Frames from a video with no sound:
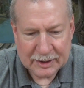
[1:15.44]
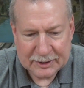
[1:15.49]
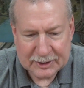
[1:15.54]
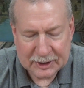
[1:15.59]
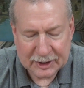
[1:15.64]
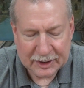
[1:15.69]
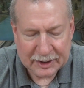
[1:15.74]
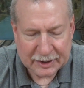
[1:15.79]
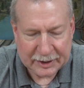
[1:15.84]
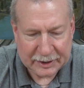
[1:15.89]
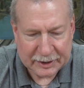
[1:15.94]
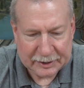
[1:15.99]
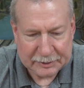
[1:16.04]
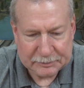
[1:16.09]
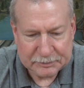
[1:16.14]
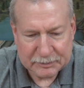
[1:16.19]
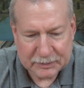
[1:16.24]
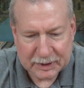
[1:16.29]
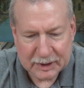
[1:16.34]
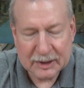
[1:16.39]
to
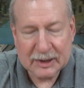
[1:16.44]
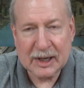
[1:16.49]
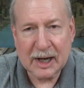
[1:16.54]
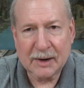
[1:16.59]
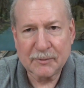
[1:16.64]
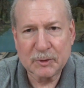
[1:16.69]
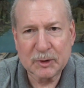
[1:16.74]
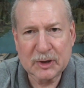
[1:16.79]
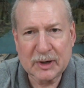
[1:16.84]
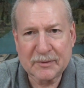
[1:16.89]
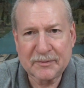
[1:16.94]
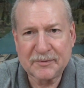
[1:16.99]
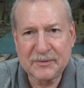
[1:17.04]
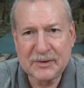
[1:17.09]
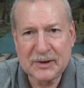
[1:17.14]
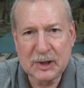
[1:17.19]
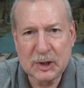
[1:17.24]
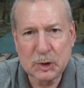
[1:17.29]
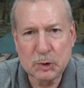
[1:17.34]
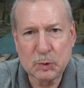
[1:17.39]
um, cover a
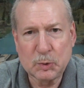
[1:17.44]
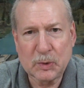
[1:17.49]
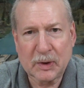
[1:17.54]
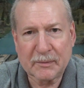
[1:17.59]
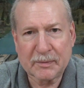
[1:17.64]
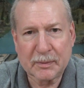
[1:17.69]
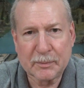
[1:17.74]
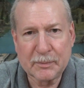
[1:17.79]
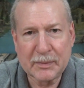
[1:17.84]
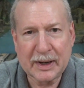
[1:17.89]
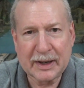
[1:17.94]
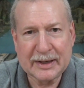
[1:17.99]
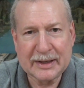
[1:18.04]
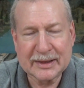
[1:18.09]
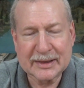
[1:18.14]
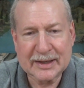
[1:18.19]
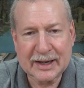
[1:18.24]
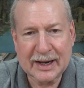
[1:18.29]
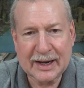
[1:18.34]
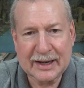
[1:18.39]
few of the many
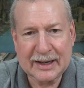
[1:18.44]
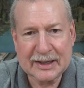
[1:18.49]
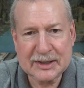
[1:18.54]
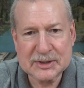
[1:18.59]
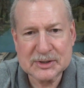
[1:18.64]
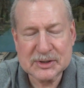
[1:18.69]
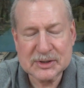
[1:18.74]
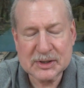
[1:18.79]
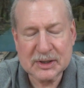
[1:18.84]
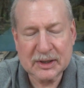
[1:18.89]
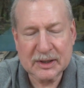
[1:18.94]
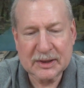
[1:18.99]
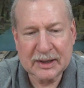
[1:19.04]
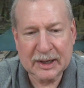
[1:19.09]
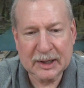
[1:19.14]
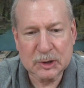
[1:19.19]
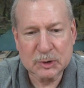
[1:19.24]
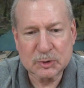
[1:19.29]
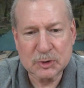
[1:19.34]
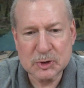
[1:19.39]
things
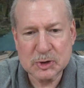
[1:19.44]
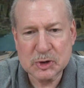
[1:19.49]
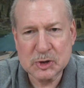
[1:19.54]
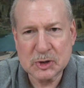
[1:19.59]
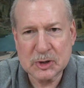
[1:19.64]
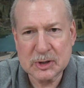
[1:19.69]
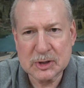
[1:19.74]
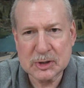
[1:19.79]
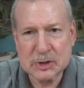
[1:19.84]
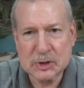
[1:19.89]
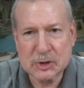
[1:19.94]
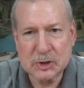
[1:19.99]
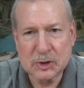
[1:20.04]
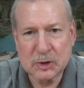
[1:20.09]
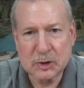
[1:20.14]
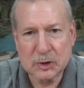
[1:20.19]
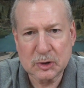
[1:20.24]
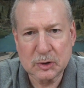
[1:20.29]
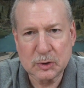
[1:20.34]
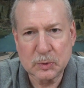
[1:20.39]
that a Christian is to
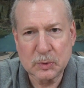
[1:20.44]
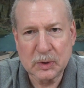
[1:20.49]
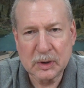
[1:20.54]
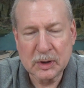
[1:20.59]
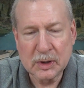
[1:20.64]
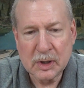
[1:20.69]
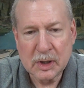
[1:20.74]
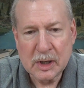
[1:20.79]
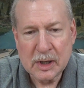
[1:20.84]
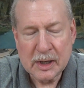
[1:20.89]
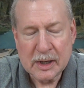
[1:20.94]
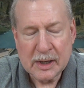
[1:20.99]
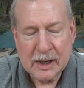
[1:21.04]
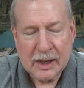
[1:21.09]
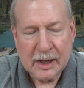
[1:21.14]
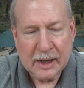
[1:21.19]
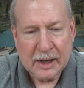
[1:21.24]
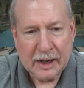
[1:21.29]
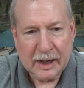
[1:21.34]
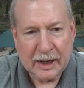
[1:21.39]
do,
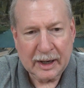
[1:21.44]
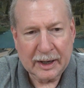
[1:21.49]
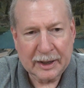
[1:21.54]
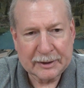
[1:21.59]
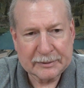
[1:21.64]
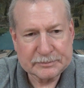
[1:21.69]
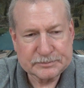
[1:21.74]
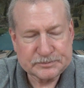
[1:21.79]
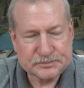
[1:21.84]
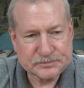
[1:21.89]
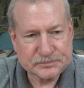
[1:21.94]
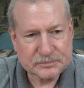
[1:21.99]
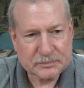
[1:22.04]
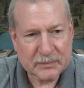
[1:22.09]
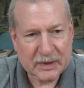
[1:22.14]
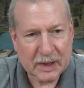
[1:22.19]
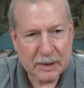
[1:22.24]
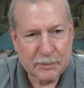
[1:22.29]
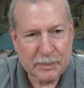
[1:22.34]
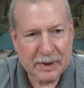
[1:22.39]
um,
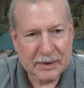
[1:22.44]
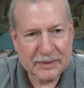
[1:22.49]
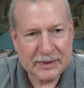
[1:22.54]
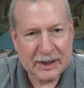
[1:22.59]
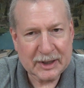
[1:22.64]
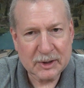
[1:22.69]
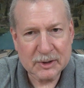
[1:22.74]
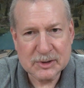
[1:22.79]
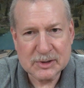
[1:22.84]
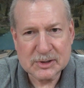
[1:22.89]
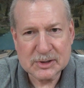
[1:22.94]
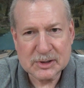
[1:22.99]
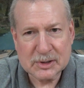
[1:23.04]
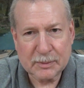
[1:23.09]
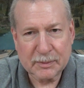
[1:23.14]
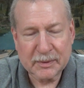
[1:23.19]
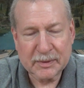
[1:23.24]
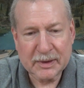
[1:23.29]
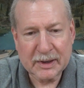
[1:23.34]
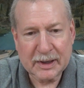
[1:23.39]
but they are
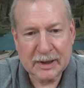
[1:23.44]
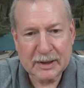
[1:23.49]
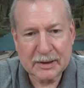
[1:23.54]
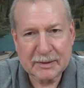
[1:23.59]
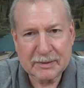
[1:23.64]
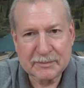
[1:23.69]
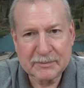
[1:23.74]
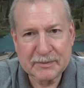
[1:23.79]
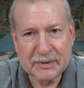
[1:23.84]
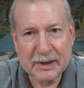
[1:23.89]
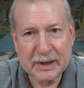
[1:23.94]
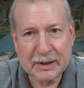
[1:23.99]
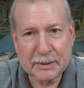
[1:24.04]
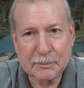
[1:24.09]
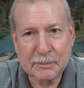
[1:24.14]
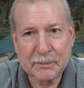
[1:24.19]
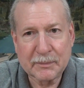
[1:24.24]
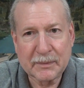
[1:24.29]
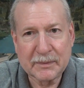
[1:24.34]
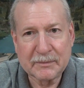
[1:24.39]
some of the
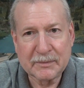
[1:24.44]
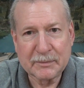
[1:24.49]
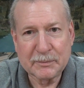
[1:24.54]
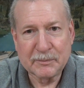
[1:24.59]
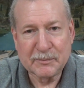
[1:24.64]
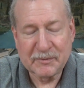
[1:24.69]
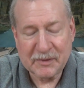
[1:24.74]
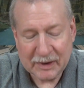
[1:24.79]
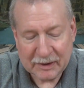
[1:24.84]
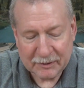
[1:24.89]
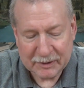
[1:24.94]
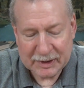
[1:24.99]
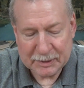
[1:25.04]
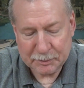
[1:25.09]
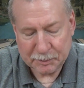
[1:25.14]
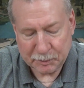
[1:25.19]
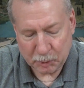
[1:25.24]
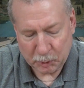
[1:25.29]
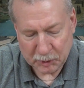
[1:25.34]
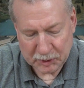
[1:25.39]
the very
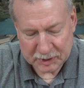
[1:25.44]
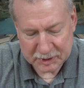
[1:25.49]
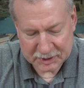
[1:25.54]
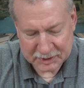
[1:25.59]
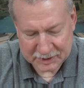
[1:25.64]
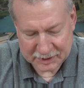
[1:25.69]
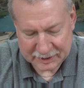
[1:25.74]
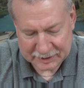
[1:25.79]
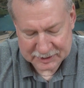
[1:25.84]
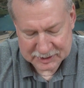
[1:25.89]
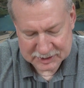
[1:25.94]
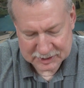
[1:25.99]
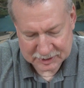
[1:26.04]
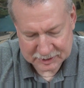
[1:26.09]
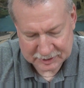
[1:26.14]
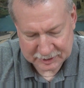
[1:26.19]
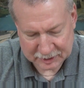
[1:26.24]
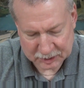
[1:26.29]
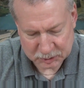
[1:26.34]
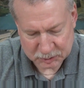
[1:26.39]
important things
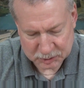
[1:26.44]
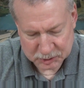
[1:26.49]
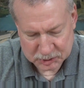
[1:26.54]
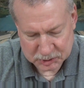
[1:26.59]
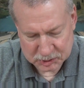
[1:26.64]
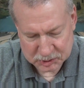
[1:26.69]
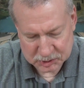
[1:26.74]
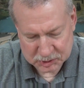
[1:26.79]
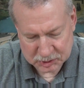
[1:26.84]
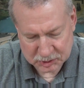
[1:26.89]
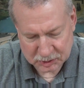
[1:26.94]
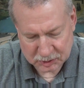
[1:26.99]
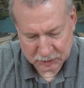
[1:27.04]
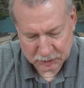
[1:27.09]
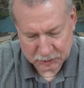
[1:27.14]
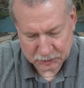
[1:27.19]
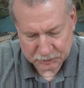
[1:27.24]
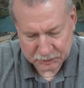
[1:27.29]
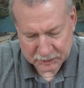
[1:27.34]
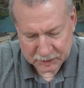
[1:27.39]
that a Christian is to
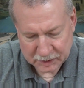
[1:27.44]
do.